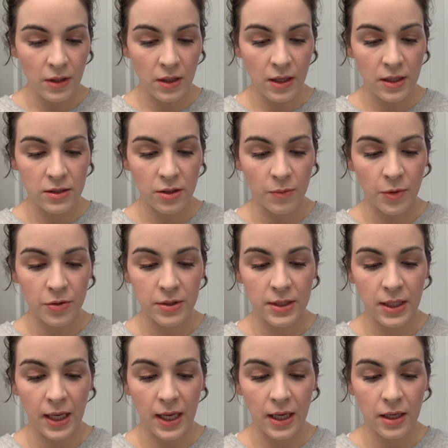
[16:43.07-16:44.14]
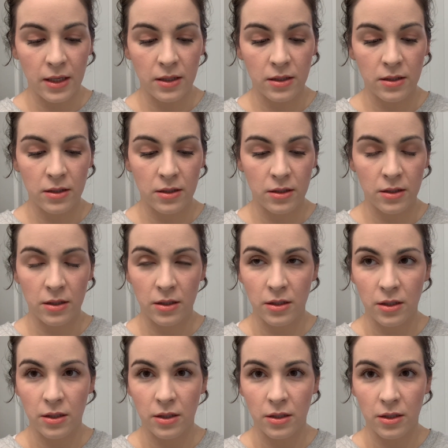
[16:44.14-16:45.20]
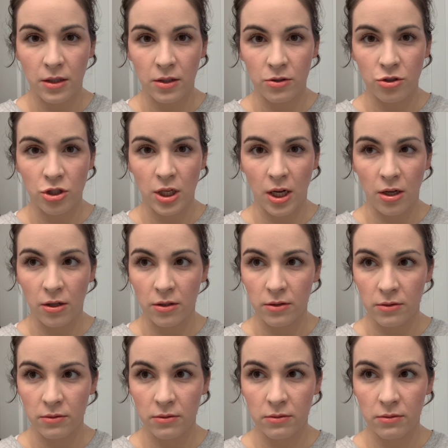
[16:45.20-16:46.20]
It's almost like a gel